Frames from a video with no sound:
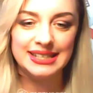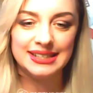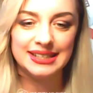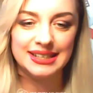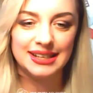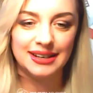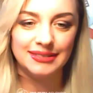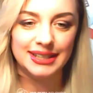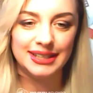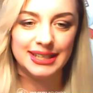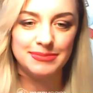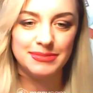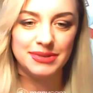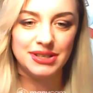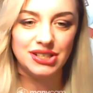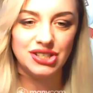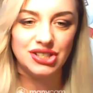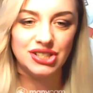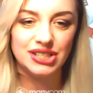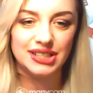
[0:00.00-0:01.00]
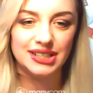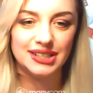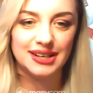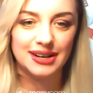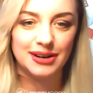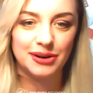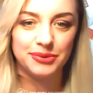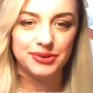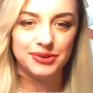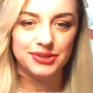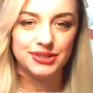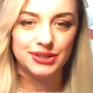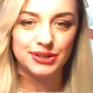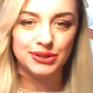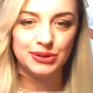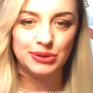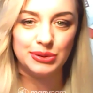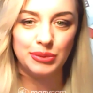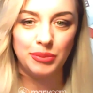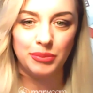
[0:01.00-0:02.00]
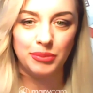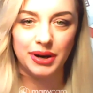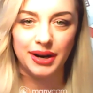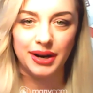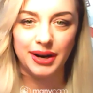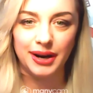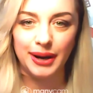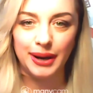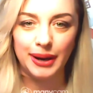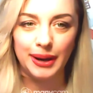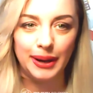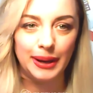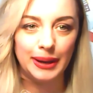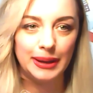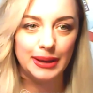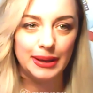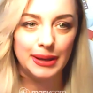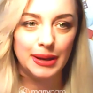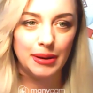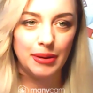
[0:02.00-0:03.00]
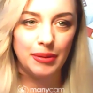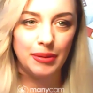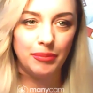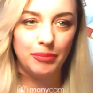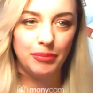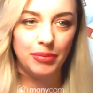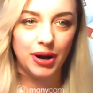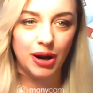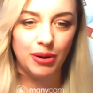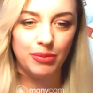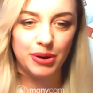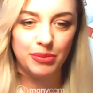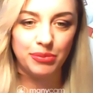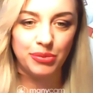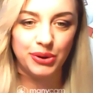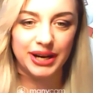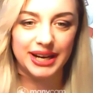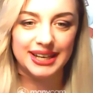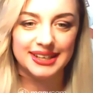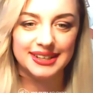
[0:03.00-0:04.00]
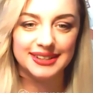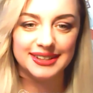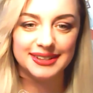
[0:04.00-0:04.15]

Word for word: and now let me share with you my PowerPoint.